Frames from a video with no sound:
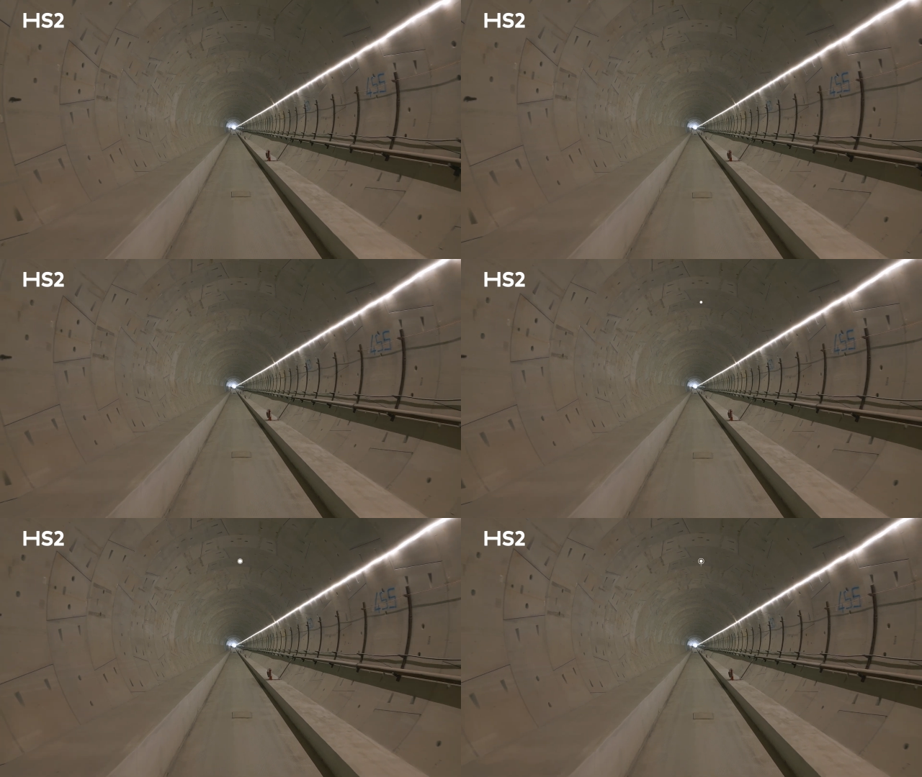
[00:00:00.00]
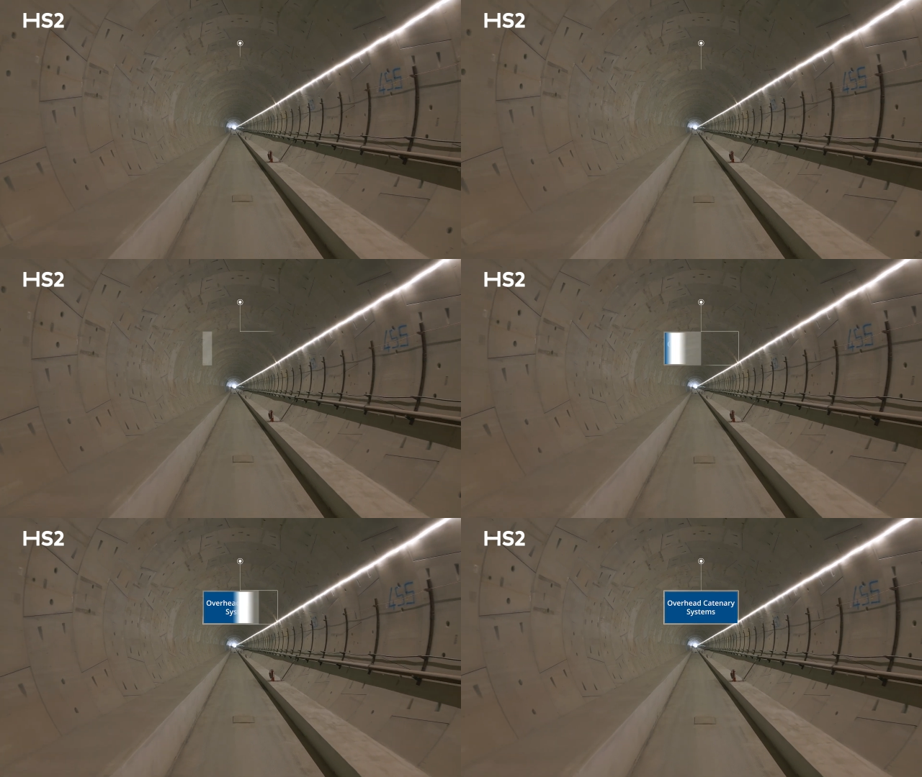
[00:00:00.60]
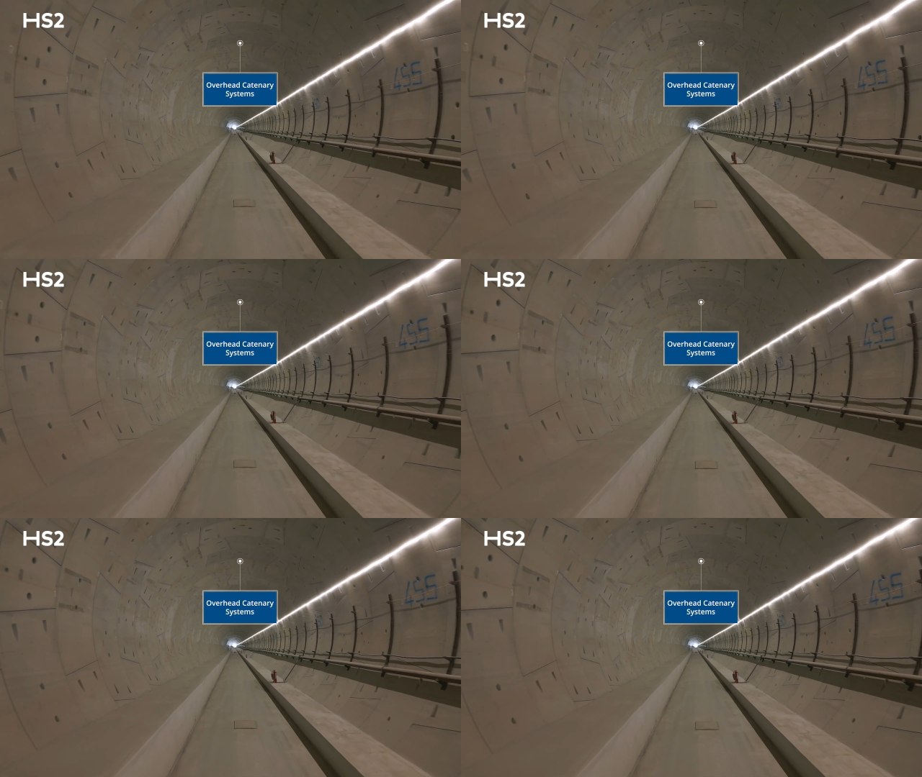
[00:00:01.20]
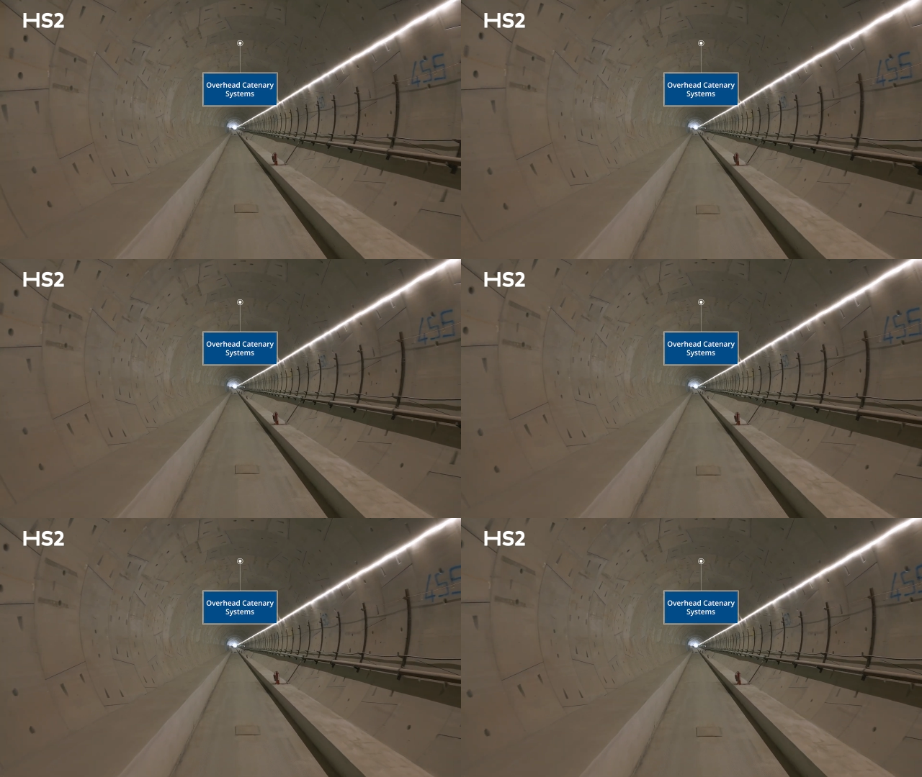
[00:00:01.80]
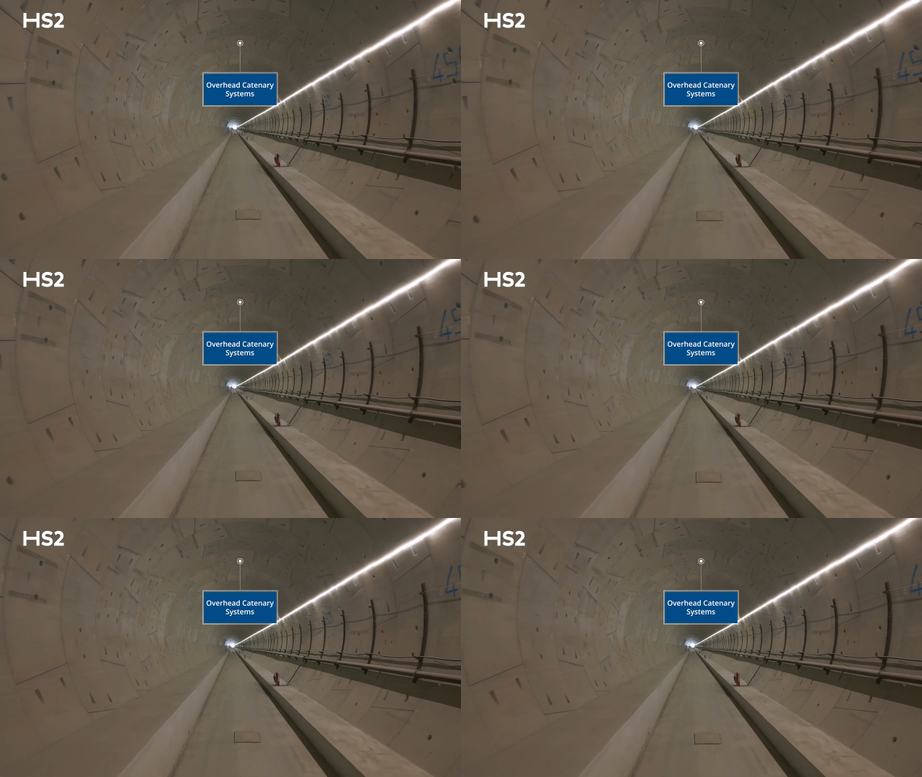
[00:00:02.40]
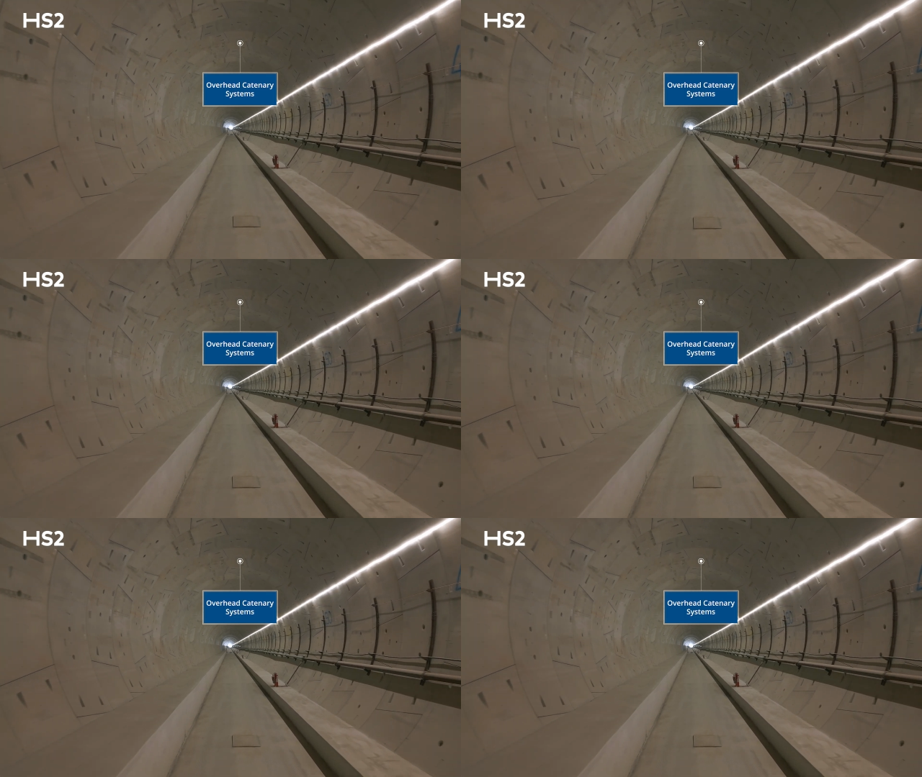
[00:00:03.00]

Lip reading: [unreadable: no face in view]